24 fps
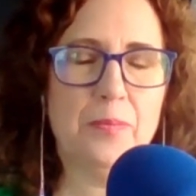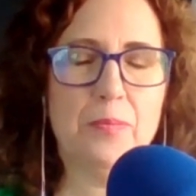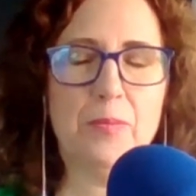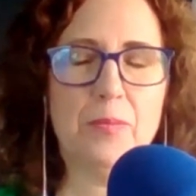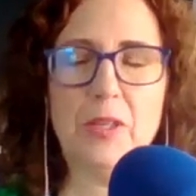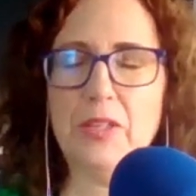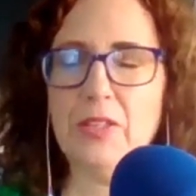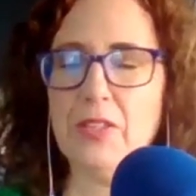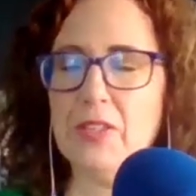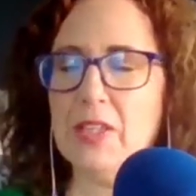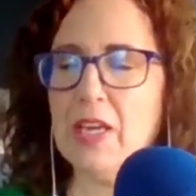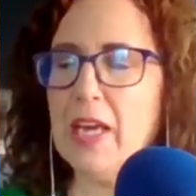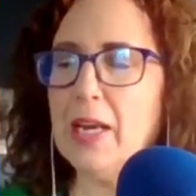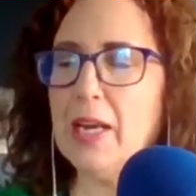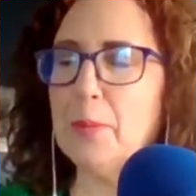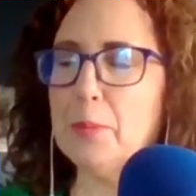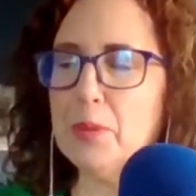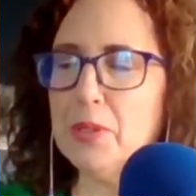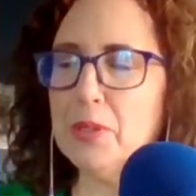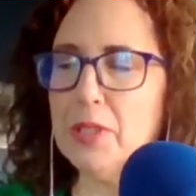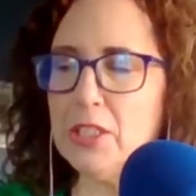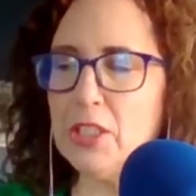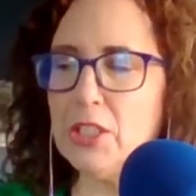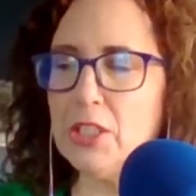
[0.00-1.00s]
Because that
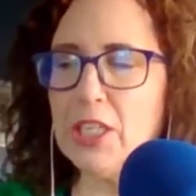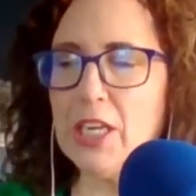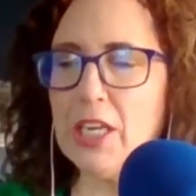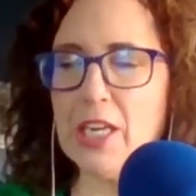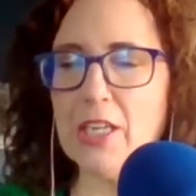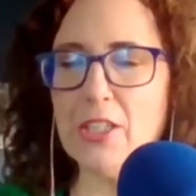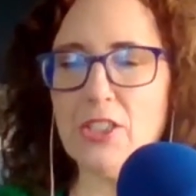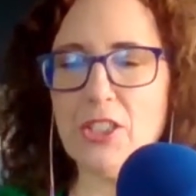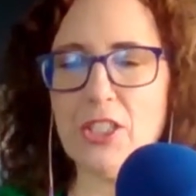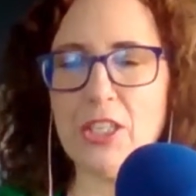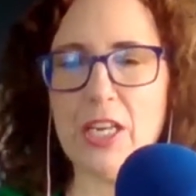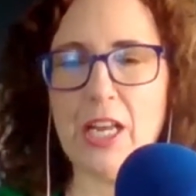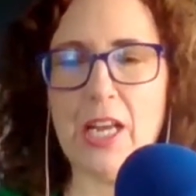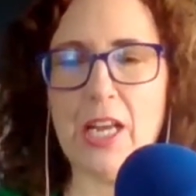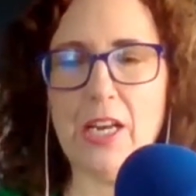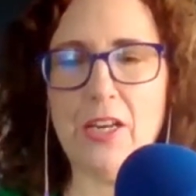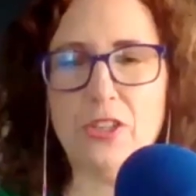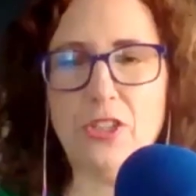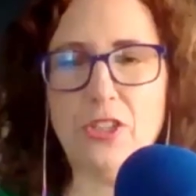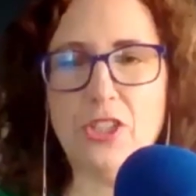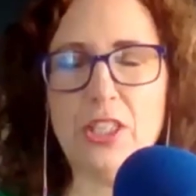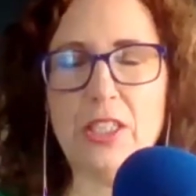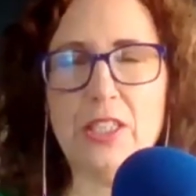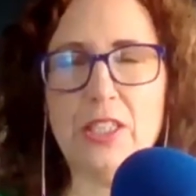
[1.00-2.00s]
appreciation
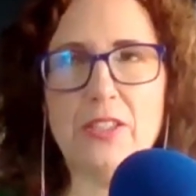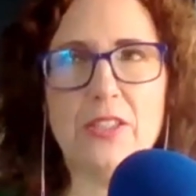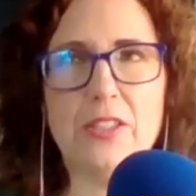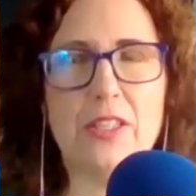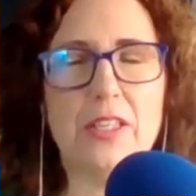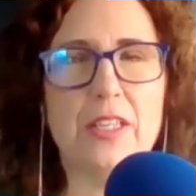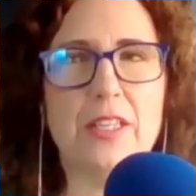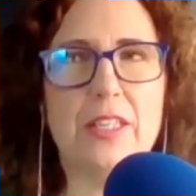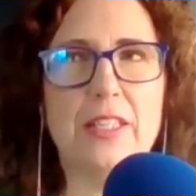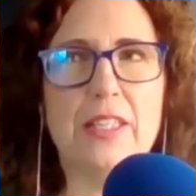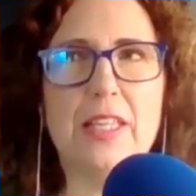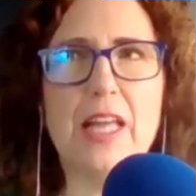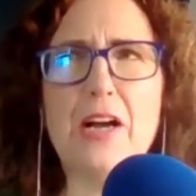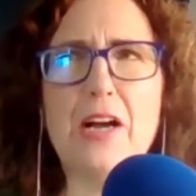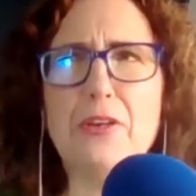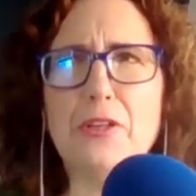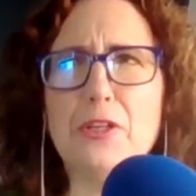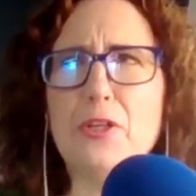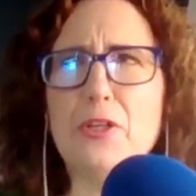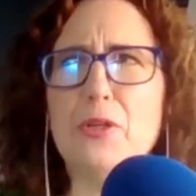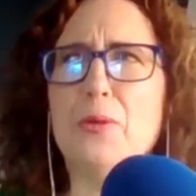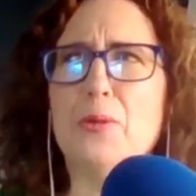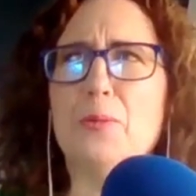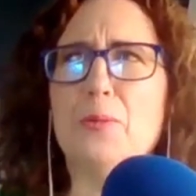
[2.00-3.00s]
energy is going to allow
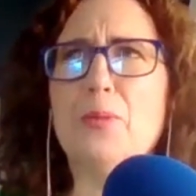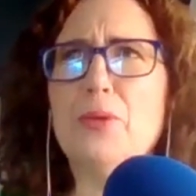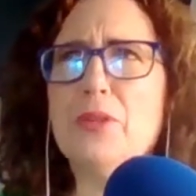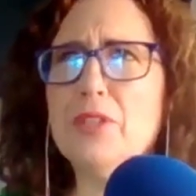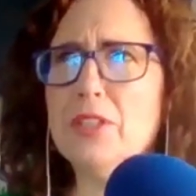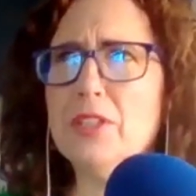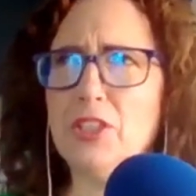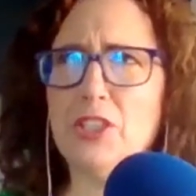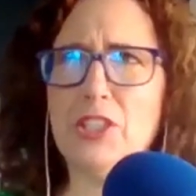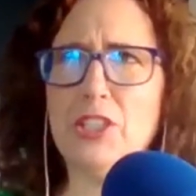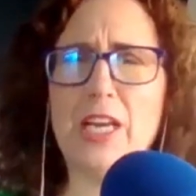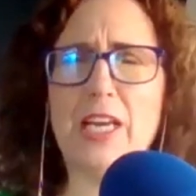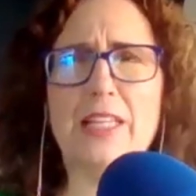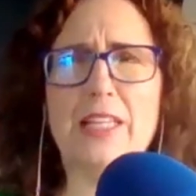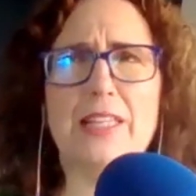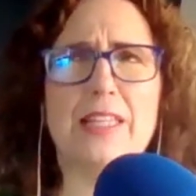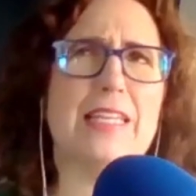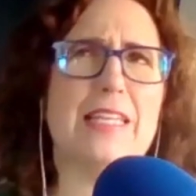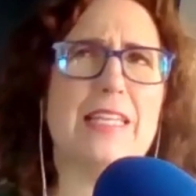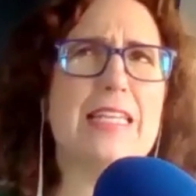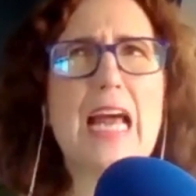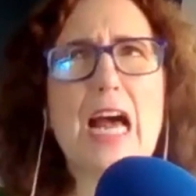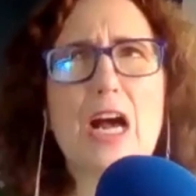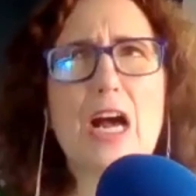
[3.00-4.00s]
you to appreciate
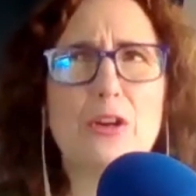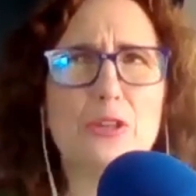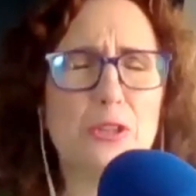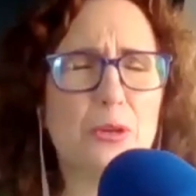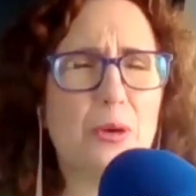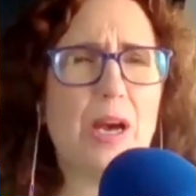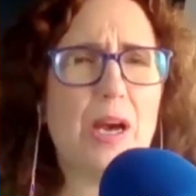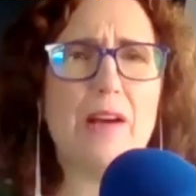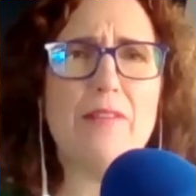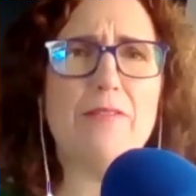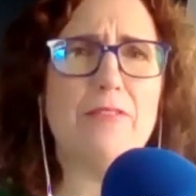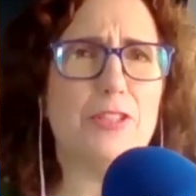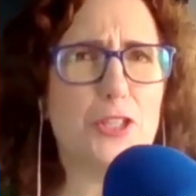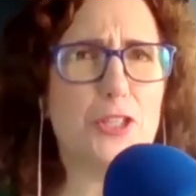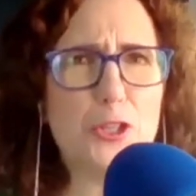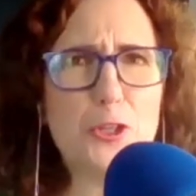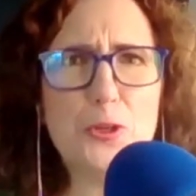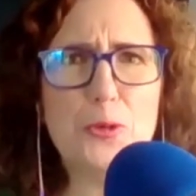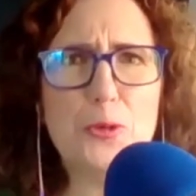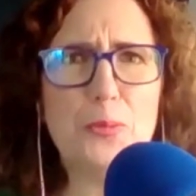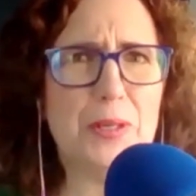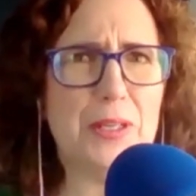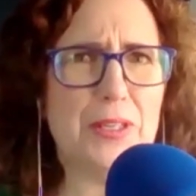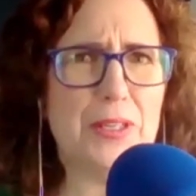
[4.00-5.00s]
that now you have a
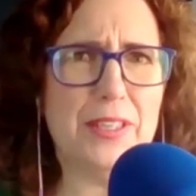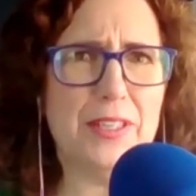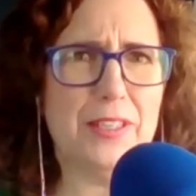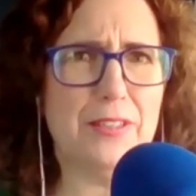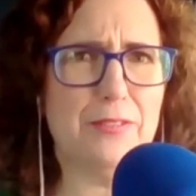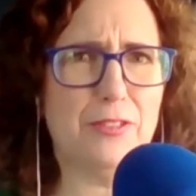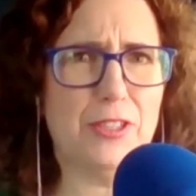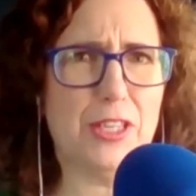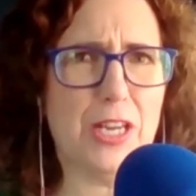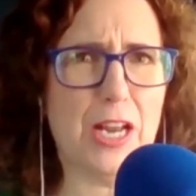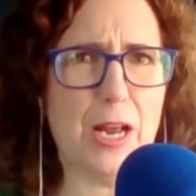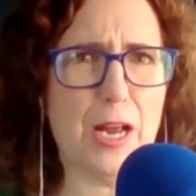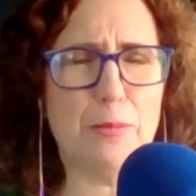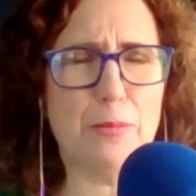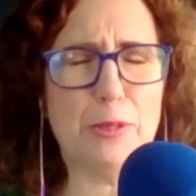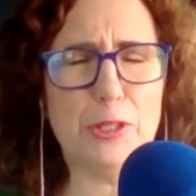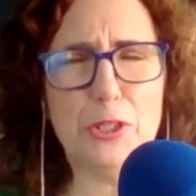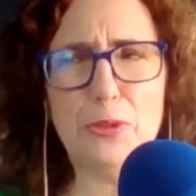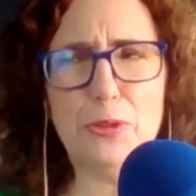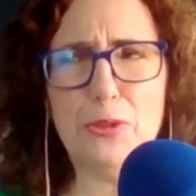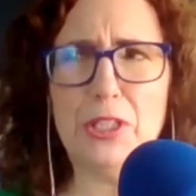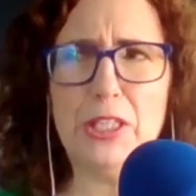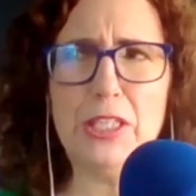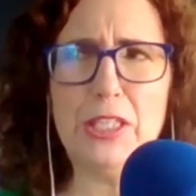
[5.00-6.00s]
new period of time, a
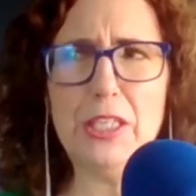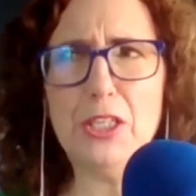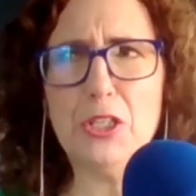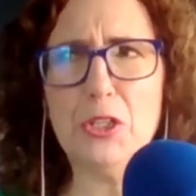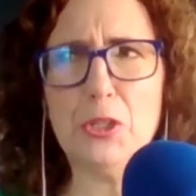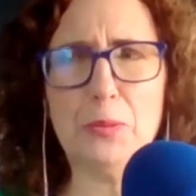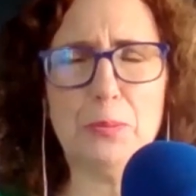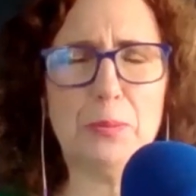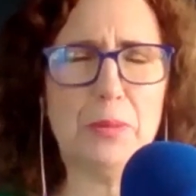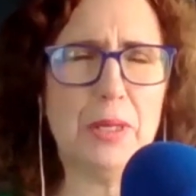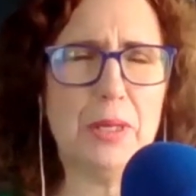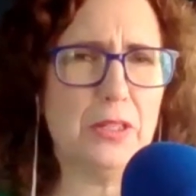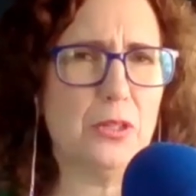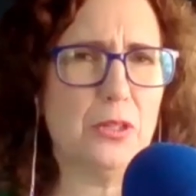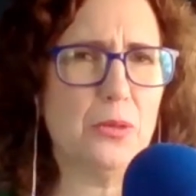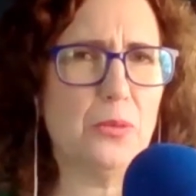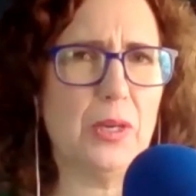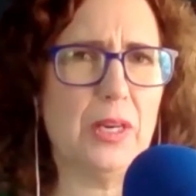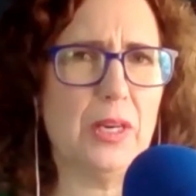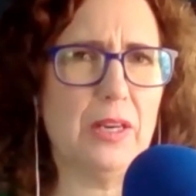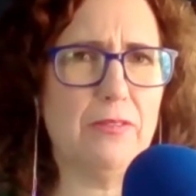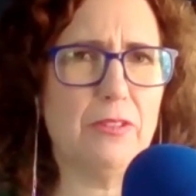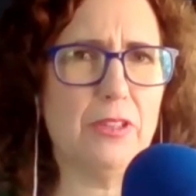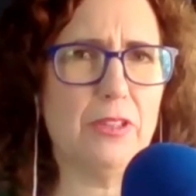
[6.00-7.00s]
new year or month or
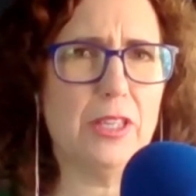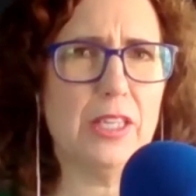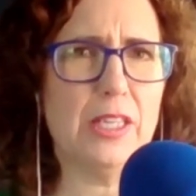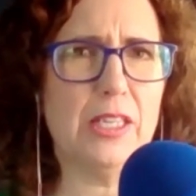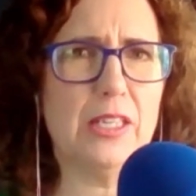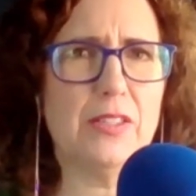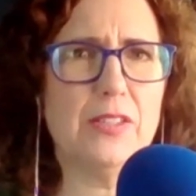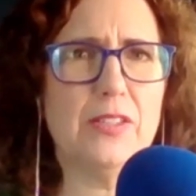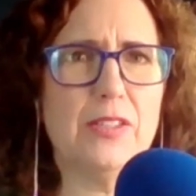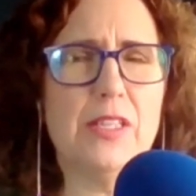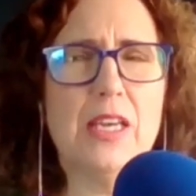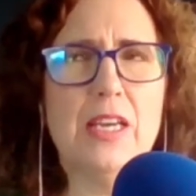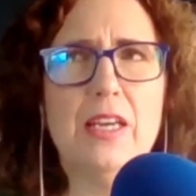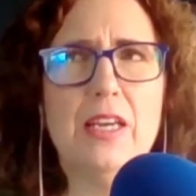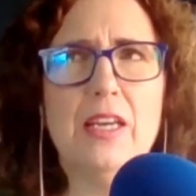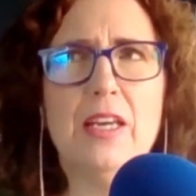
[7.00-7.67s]
whatever it is,